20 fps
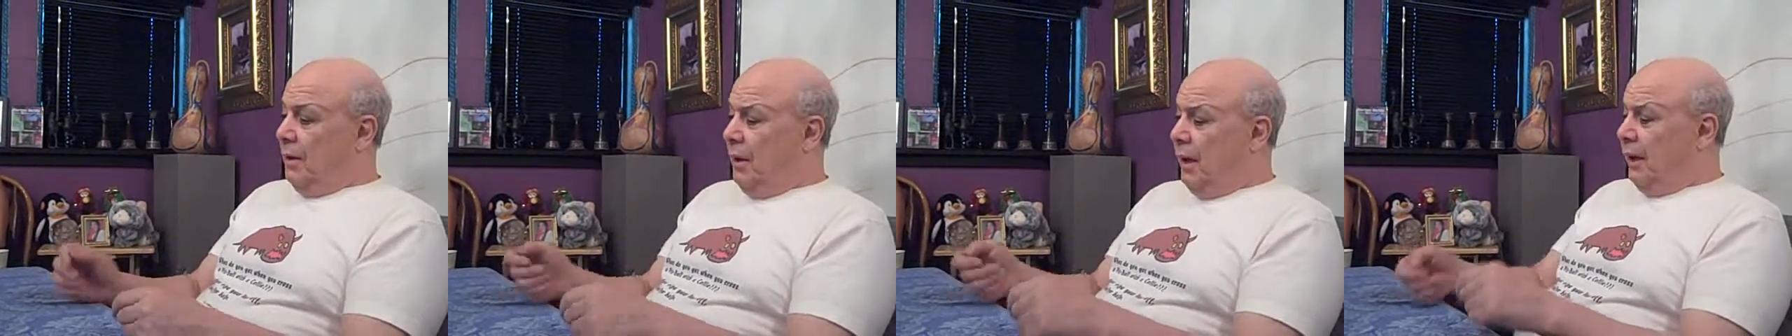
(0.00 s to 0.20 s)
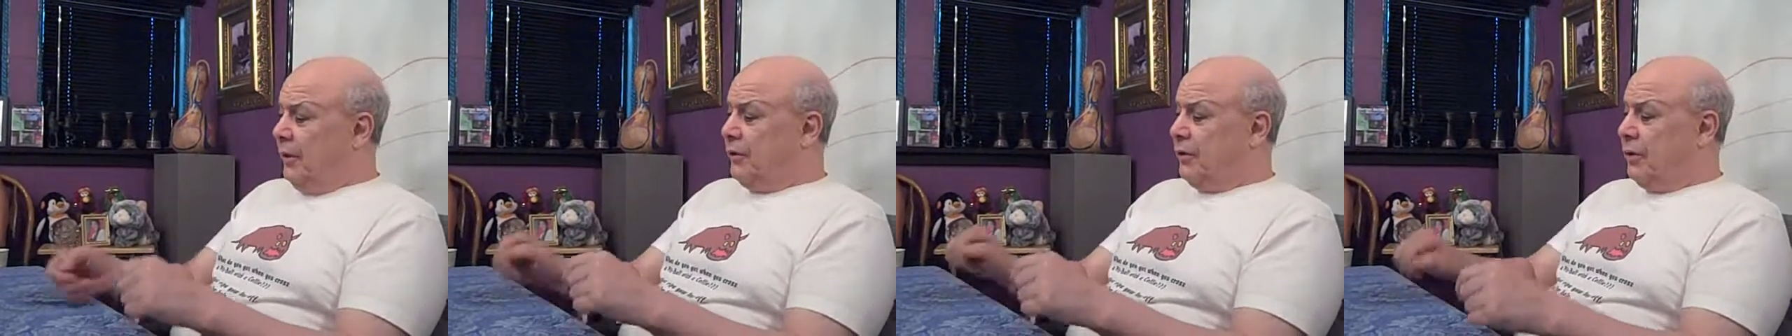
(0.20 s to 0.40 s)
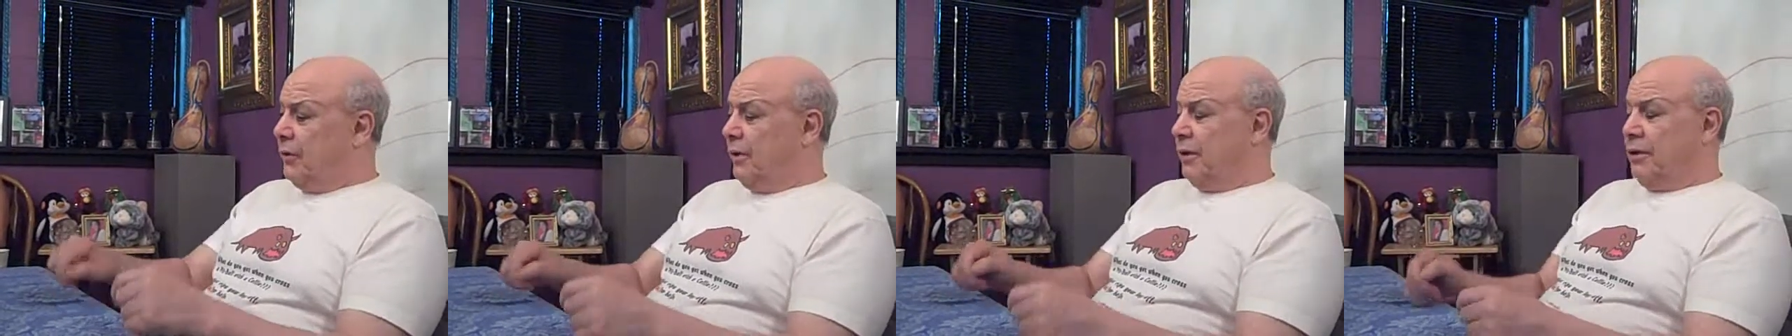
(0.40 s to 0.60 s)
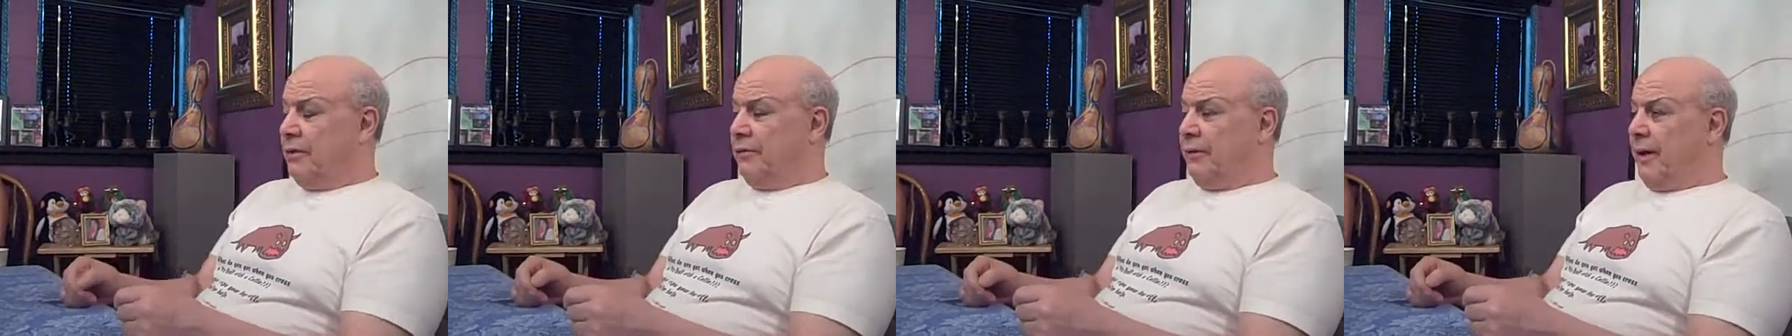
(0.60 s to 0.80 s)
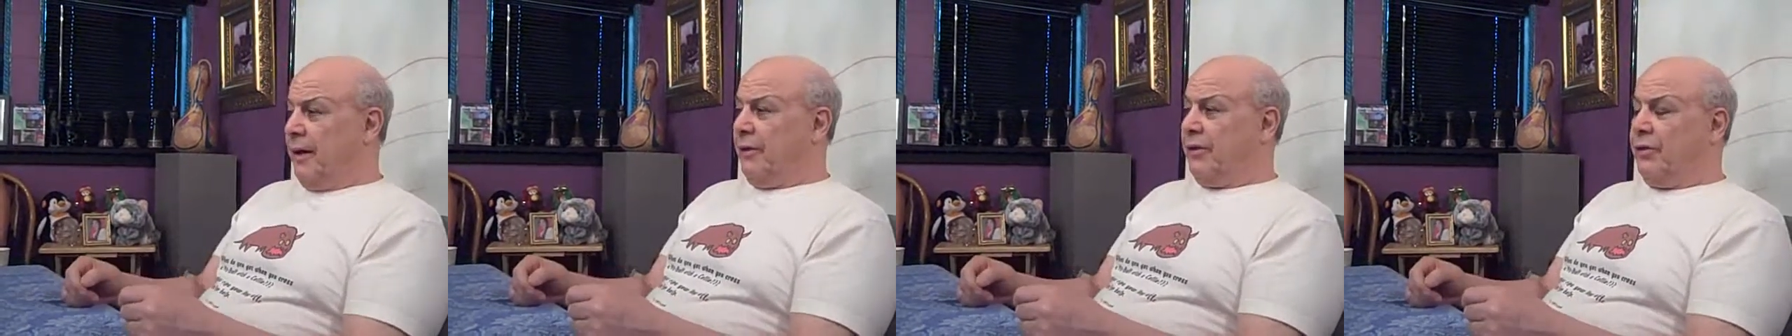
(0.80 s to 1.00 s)
Then I turn the
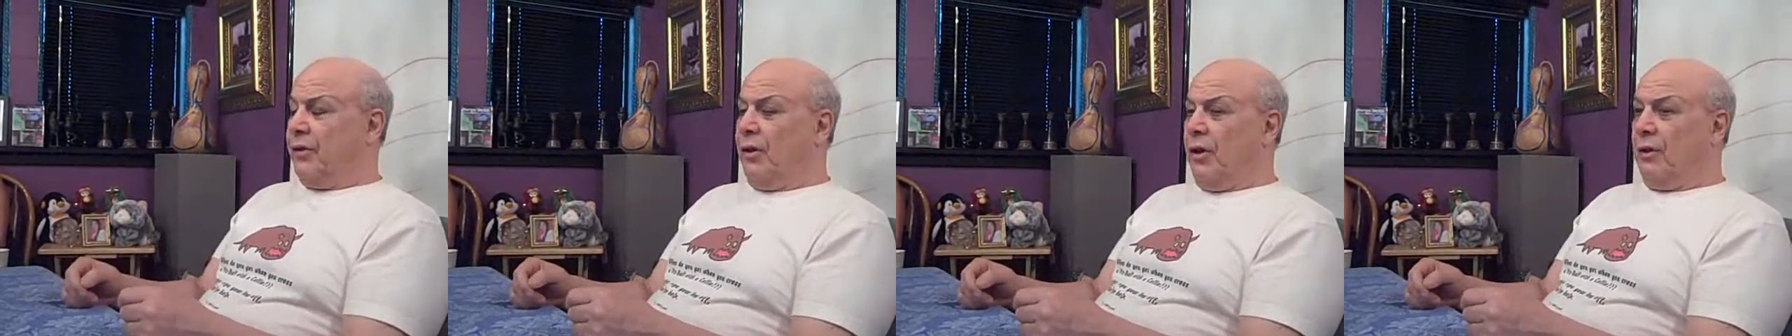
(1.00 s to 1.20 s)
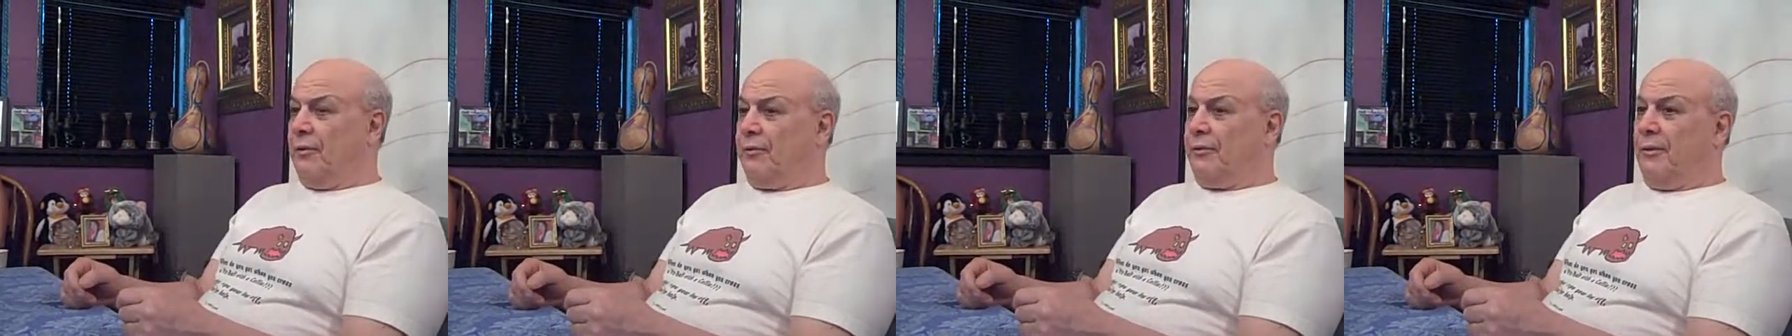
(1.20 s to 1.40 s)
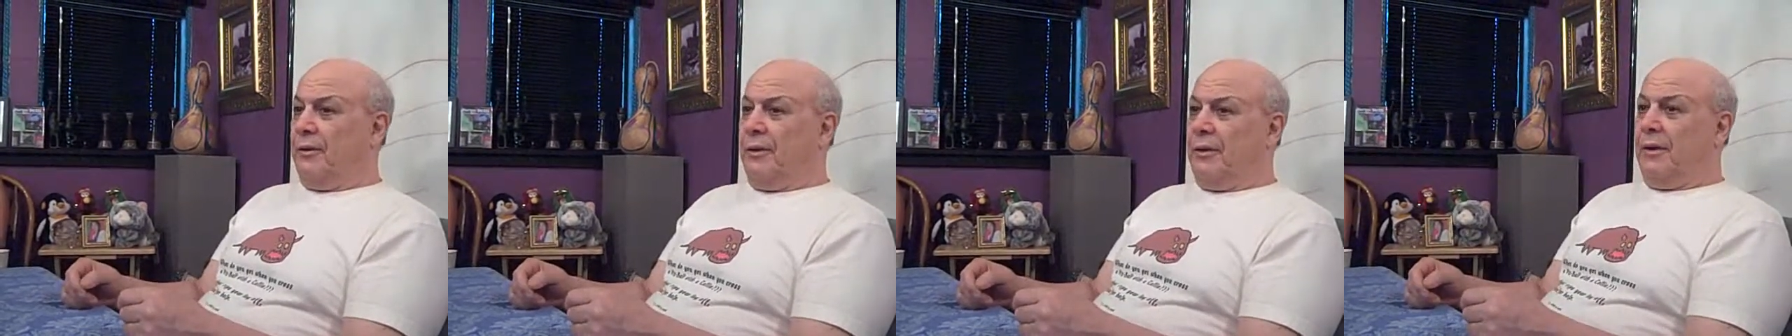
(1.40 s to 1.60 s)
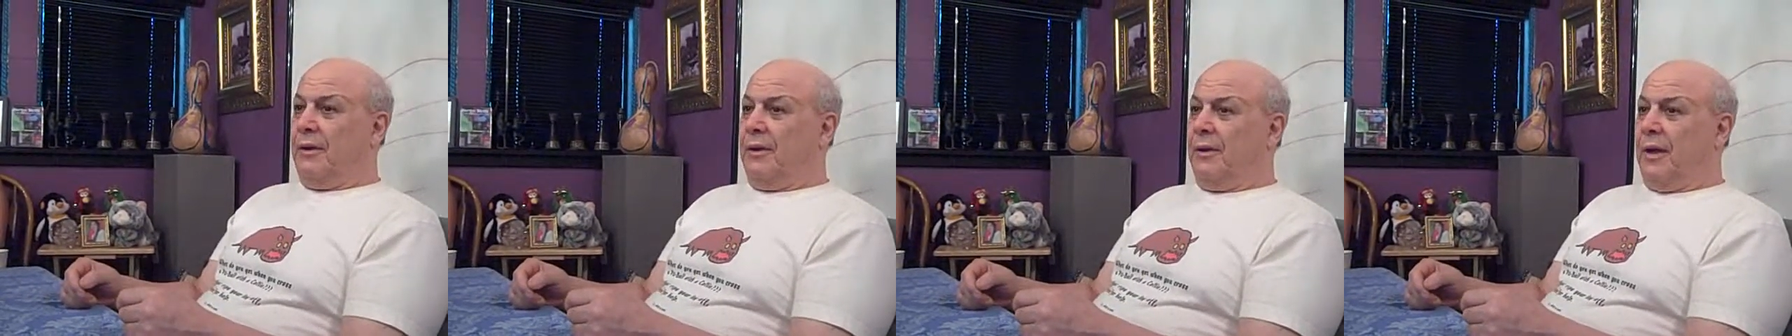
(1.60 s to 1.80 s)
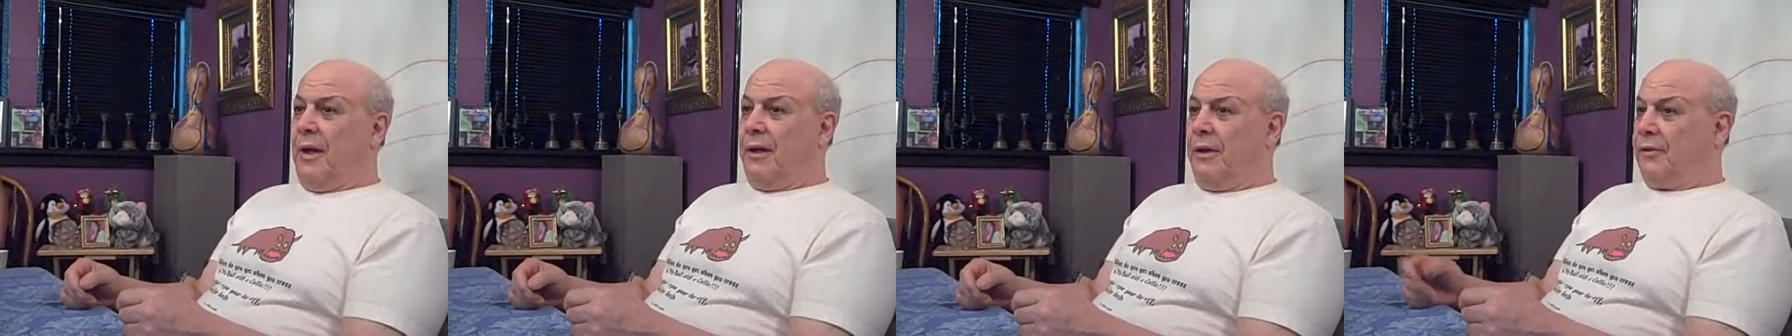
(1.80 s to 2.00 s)
device off,
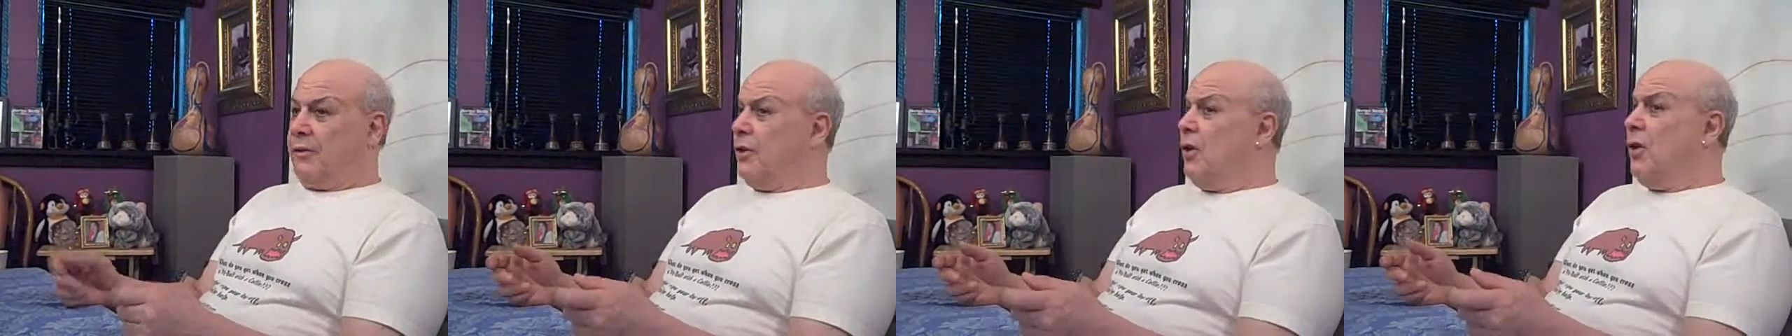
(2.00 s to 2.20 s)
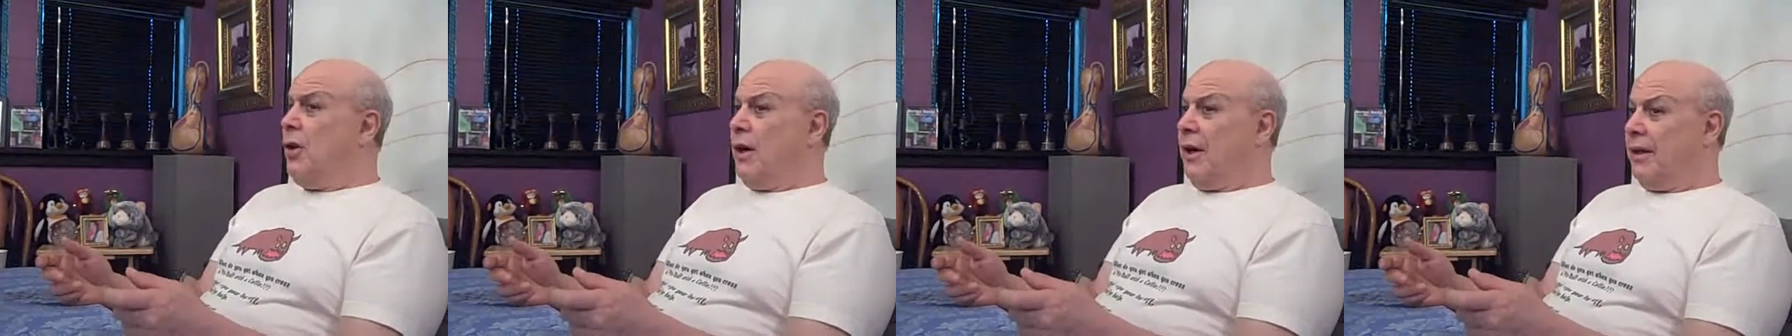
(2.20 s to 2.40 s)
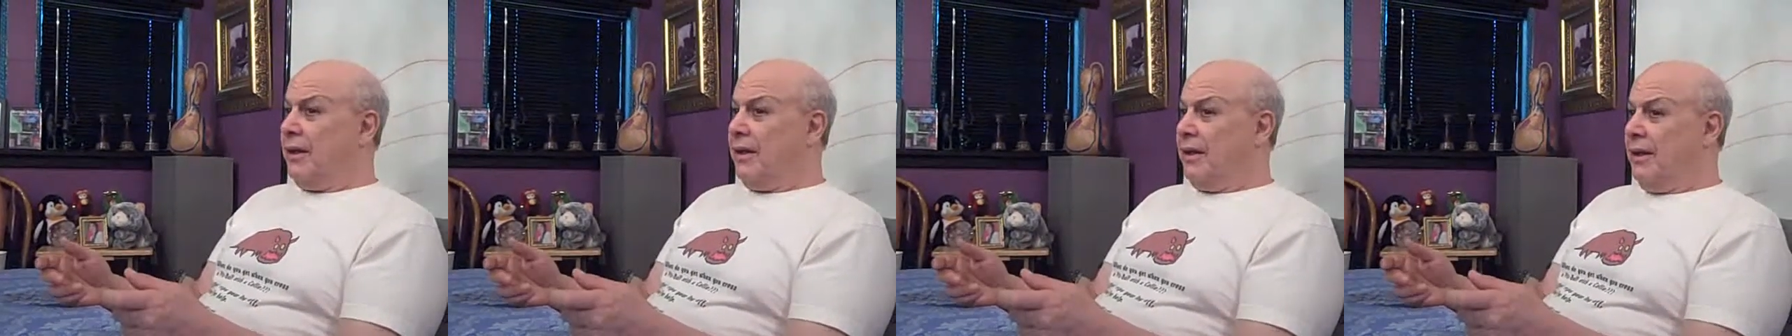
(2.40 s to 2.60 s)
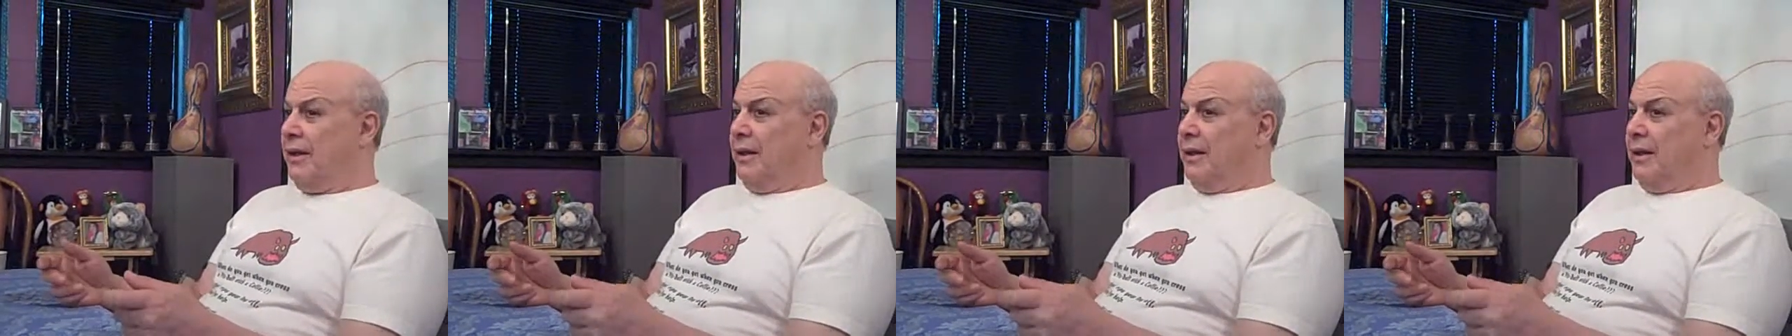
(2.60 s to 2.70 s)
and it's gone.